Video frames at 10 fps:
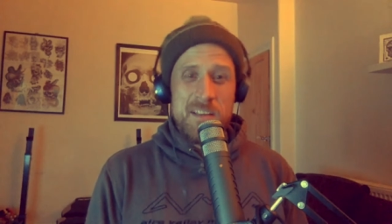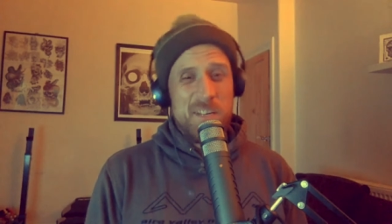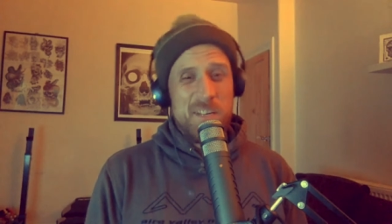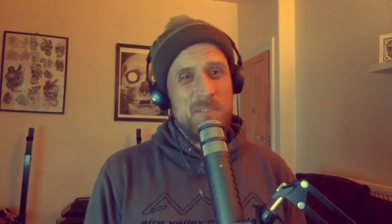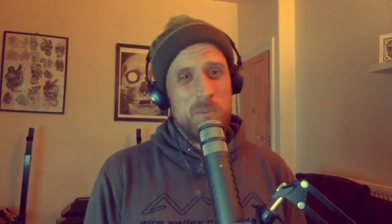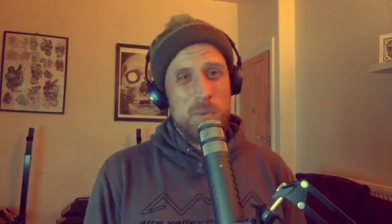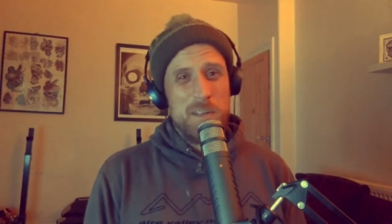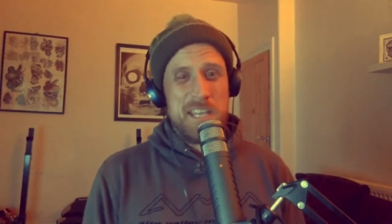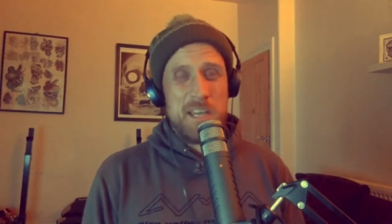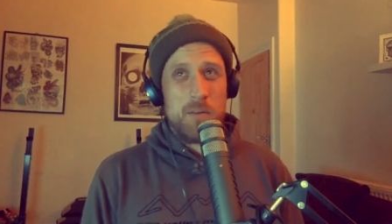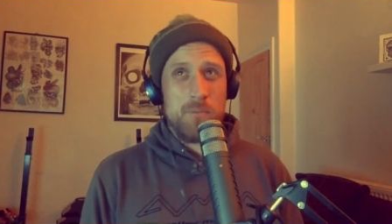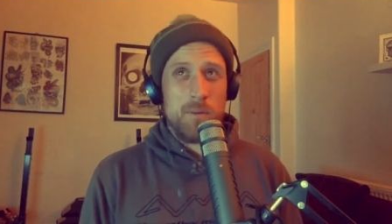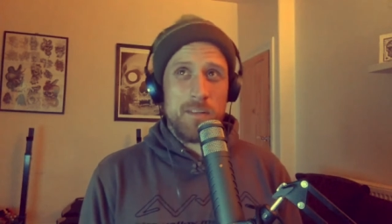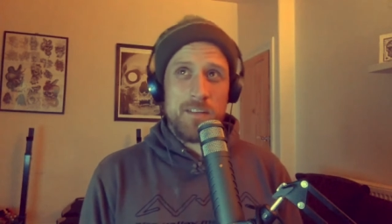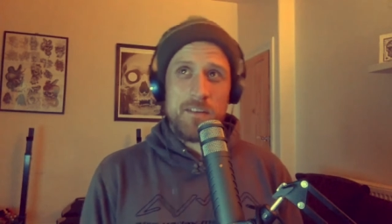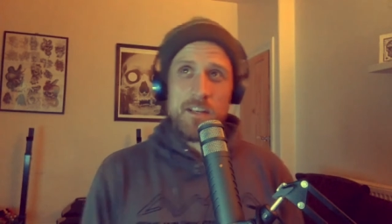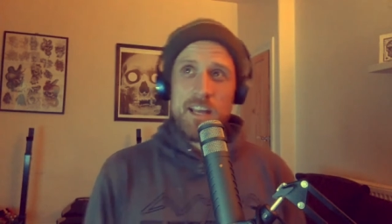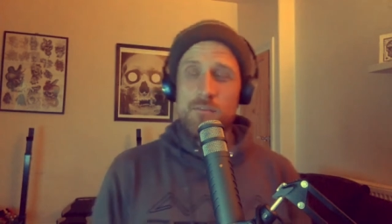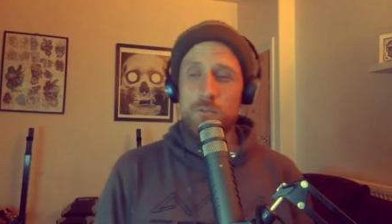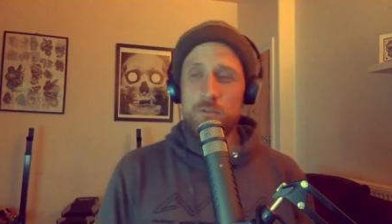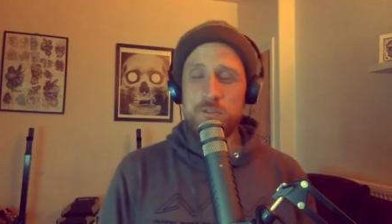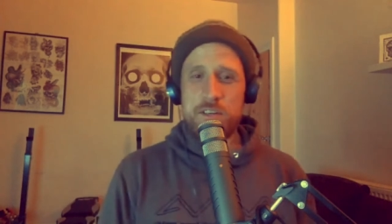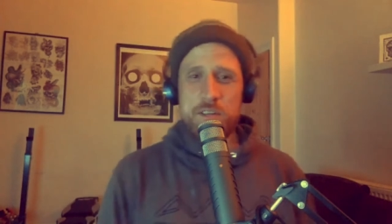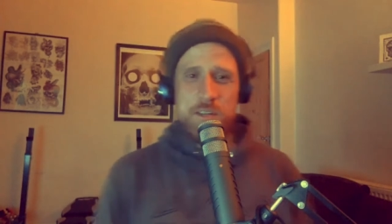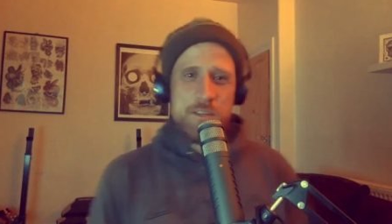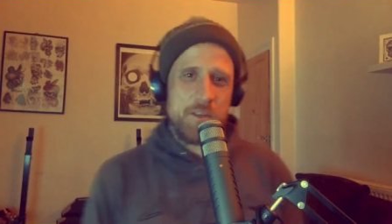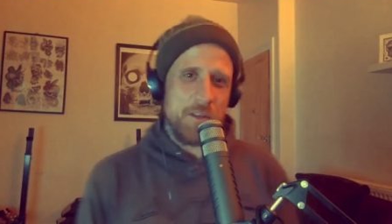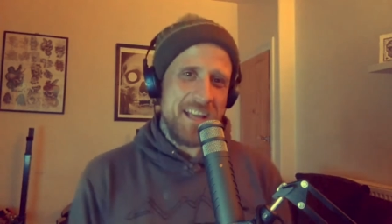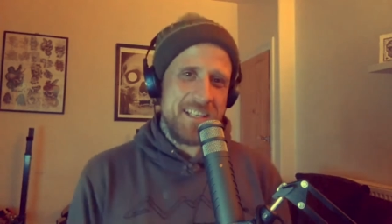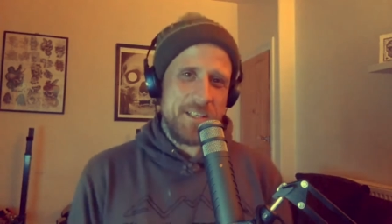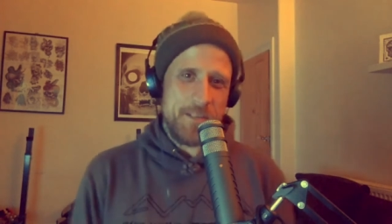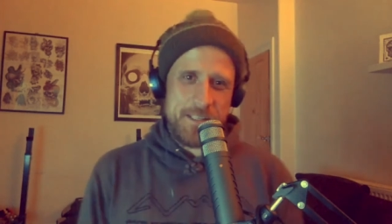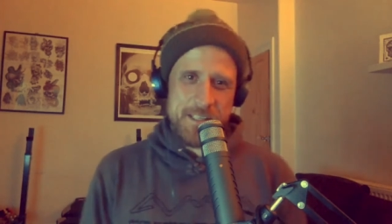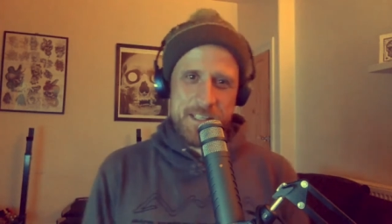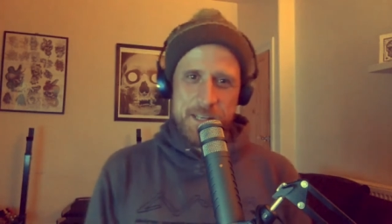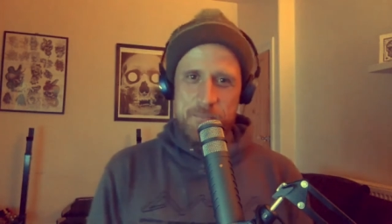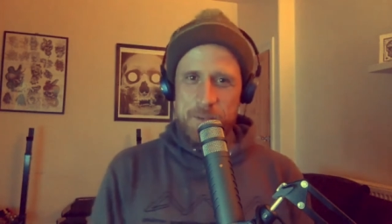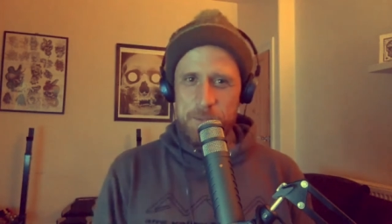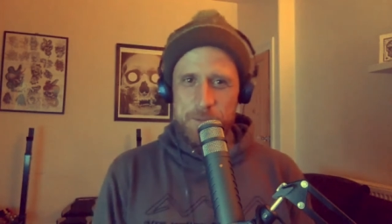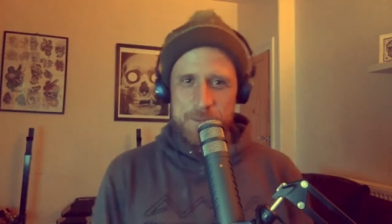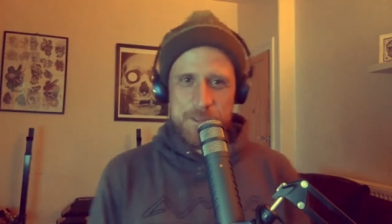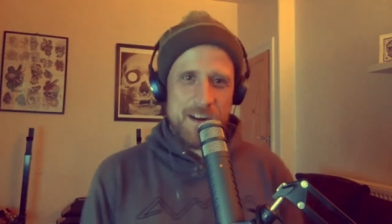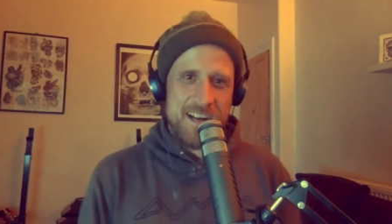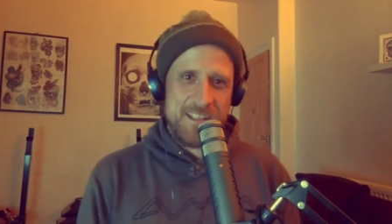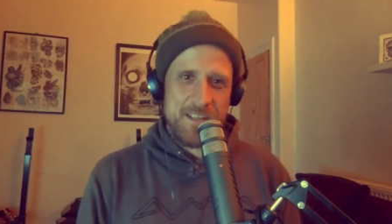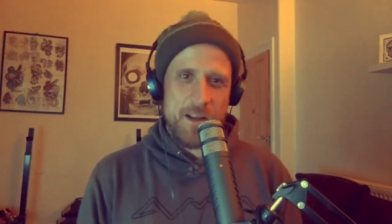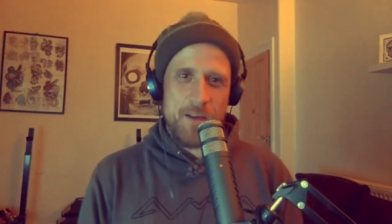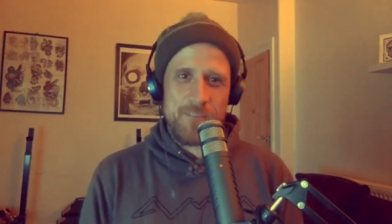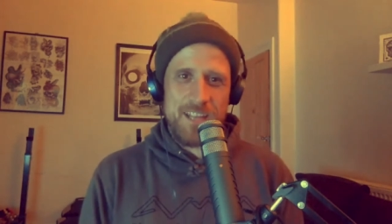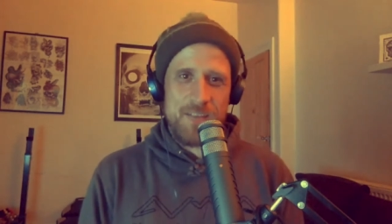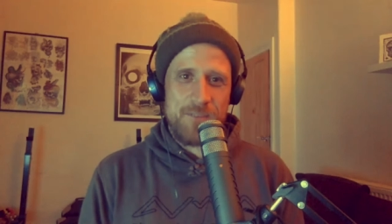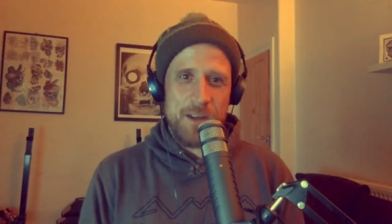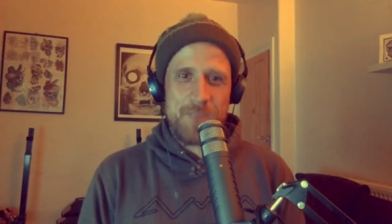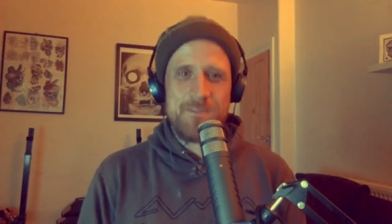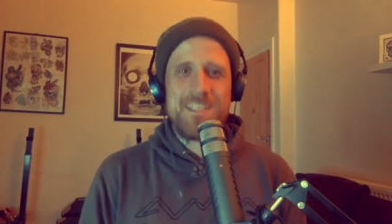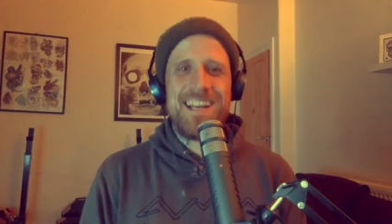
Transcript: But if you want it to heal properly, you've got to get a full stretch in it. So yeah, it's interesting to see people's scratched left arms.